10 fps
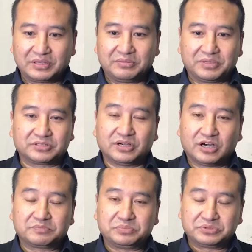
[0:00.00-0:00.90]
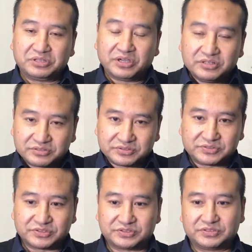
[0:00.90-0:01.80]
but God put
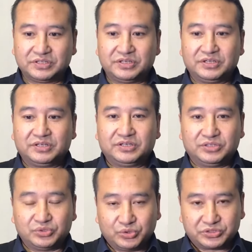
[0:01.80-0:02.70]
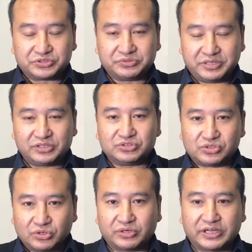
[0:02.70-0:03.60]
hindrances in order to make
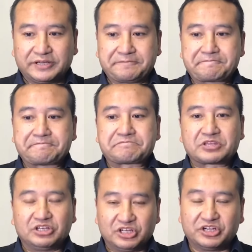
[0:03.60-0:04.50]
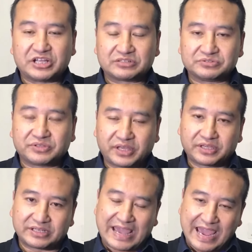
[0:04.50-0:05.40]
Jonah learn how to
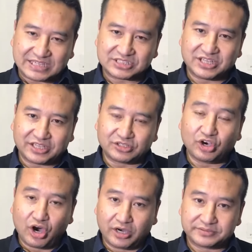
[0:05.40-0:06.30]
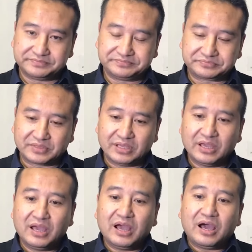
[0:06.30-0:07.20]
think and act like God.
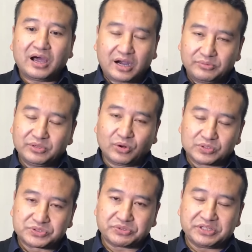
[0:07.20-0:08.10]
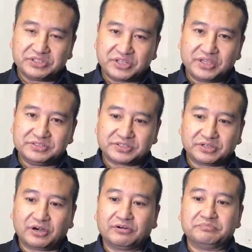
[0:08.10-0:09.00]
Are we also in a
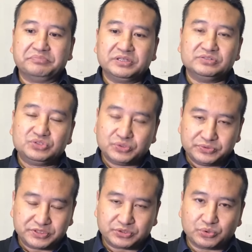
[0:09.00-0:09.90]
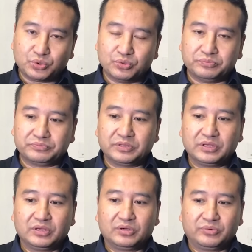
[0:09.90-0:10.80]
danger of being choosy to whom
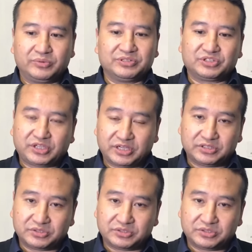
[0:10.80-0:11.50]
we will share the